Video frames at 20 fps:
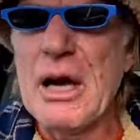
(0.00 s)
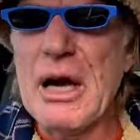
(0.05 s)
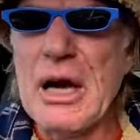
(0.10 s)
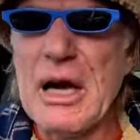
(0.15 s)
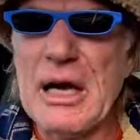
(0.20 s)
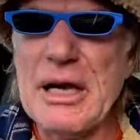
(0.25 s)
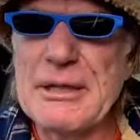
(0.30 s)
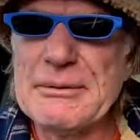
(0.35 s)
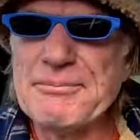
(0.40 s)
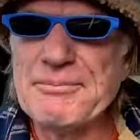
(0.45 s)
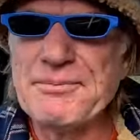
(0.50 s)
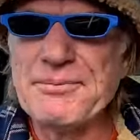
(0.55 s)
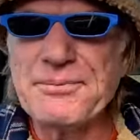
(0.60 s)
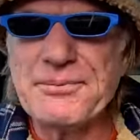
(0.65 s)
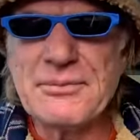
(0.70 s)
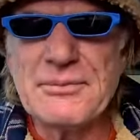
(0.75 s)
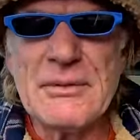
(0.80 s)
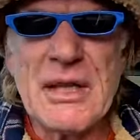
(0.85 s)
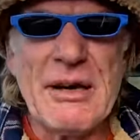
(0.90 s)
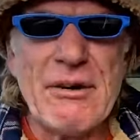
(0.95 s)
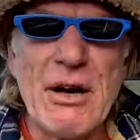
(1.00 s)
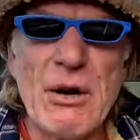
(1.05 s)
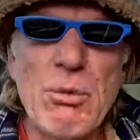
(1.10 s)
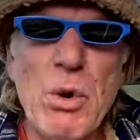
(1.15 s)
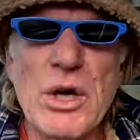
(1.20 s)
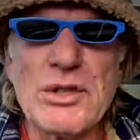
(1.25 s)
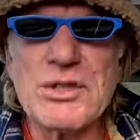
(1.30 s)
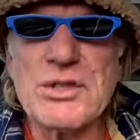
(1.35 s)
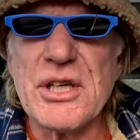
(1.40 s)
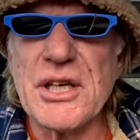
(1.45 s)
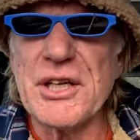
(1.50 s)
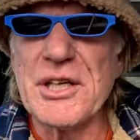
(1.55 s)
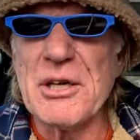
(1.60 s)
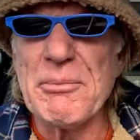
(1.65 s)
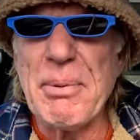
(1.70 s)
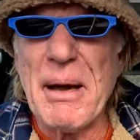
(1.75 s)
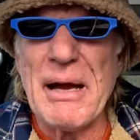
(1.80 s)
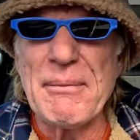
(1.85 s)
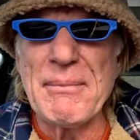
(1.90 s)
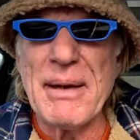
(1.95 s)
Um, now I was thinking
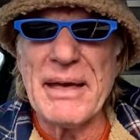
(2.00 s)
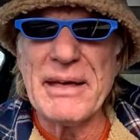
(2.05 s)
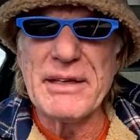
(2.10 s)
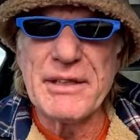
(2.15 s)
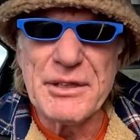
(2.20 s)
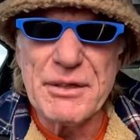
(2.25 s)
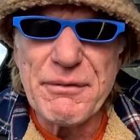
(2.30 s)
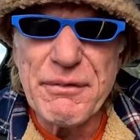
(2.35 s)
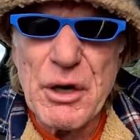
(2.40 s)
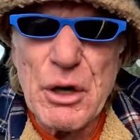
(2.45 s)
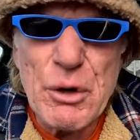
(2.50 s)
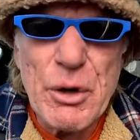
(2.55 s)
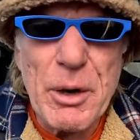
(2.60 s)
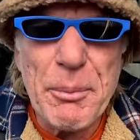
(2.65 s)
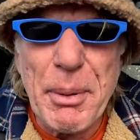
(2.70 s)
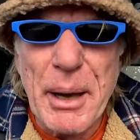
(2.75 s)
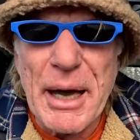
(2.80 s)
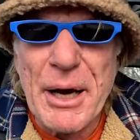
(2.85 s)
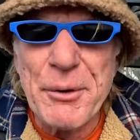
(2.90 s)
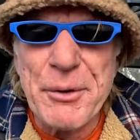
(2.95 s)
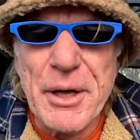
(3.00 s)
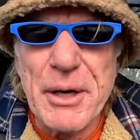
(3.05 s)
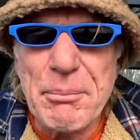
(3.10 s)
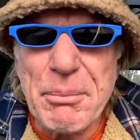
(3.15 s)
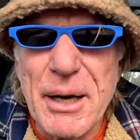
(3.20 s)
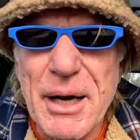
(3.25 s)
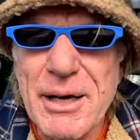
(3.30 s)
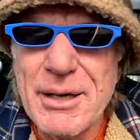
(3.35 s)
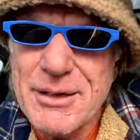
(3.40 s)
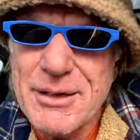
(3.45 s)
about making a vlog about it, but